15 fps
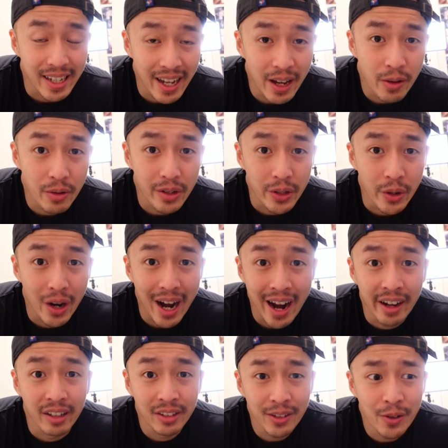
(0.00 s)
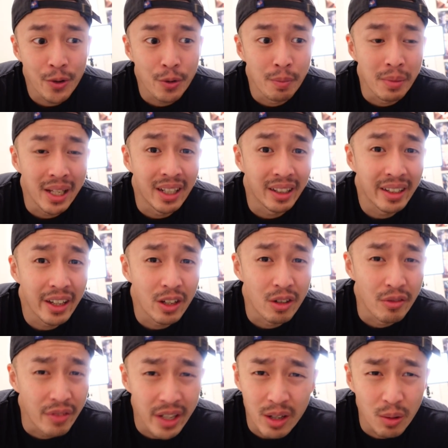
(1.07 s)
down your ISO, meaning that your
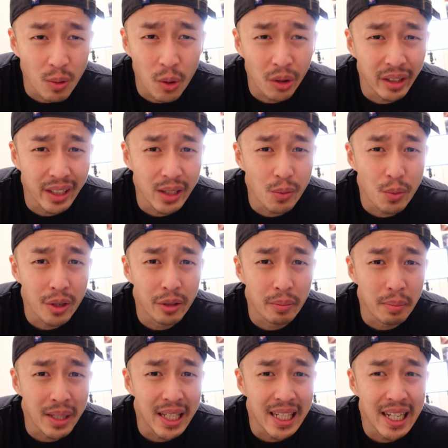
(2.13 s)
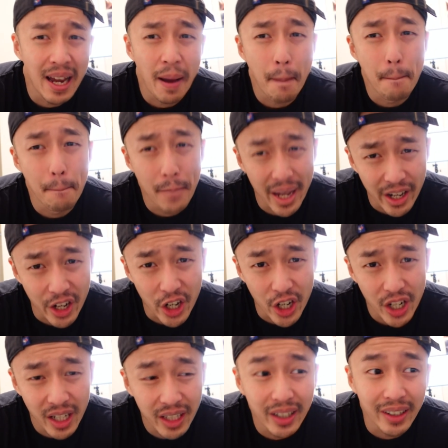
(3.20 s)
video quality will be better,
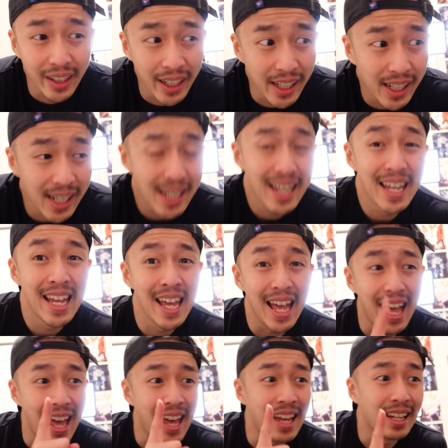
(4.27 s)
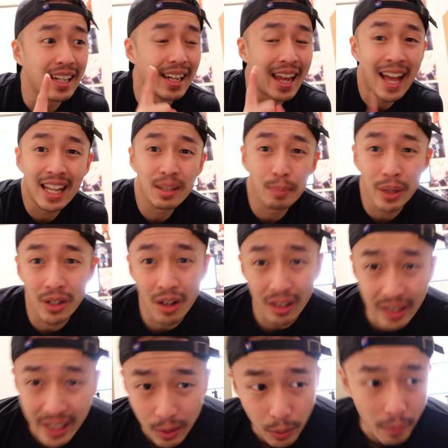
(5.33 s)
right? And last but not
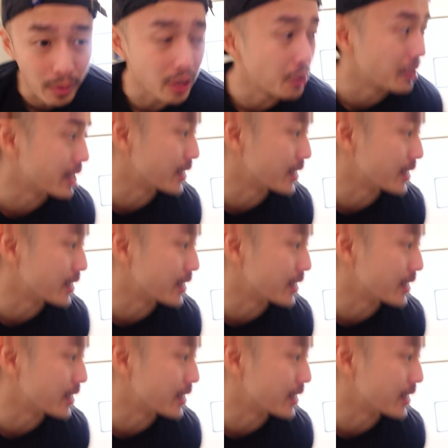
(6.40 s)
least, what I'm gonna do